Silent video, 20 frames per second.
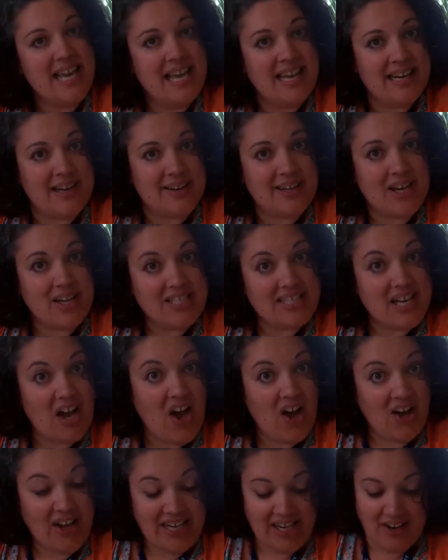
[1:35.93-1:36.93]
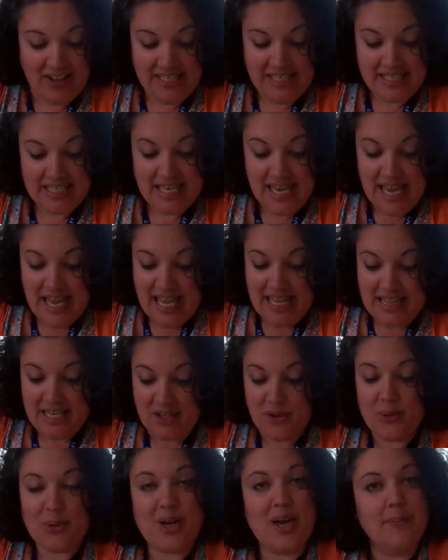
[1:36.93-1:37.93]
Now, I'd like to highlight that
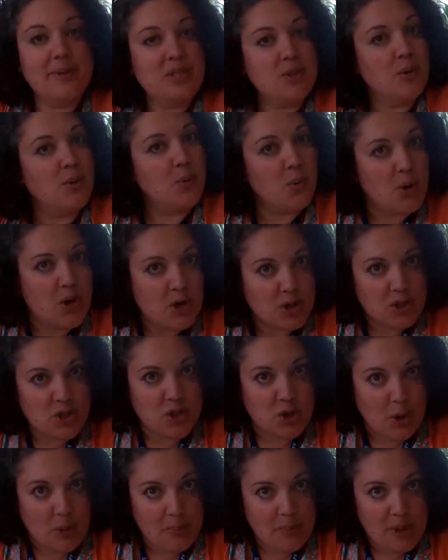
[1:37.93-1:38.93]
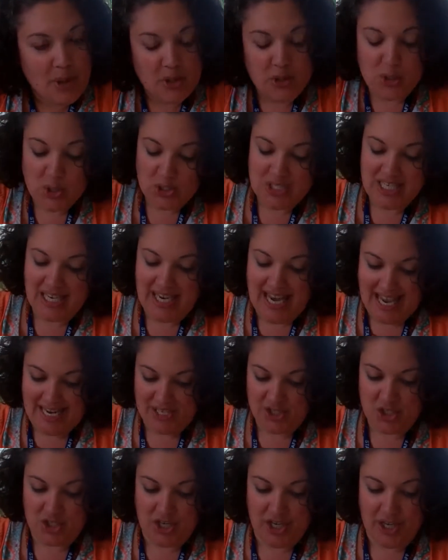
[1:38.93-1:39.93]
you're coming to a workshop, not a
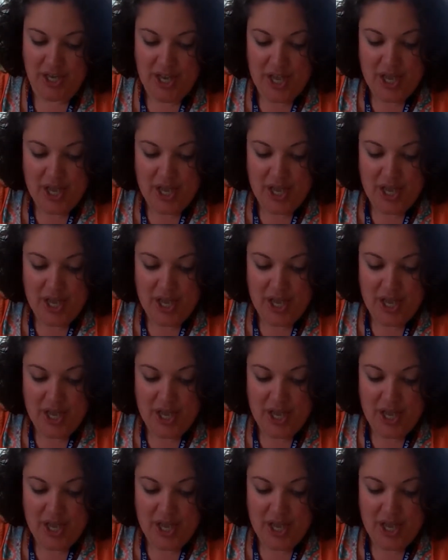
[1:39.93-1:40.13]
lecture.